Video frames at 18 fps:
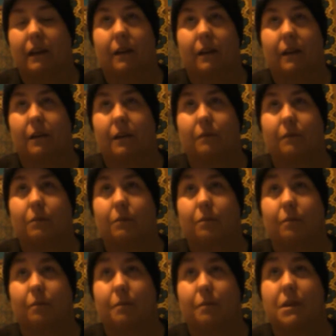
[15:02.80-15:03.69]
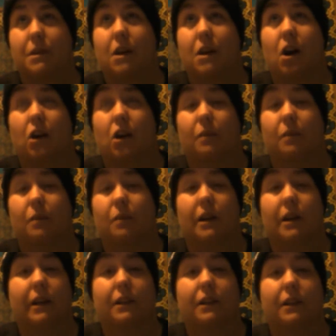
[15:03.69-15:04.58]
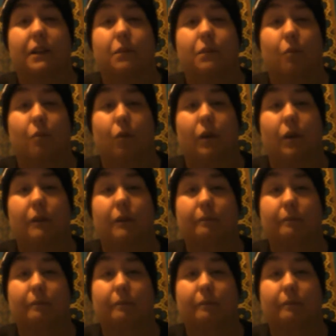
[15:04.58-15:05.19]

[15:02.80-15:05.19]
I'm beyond ready at this point.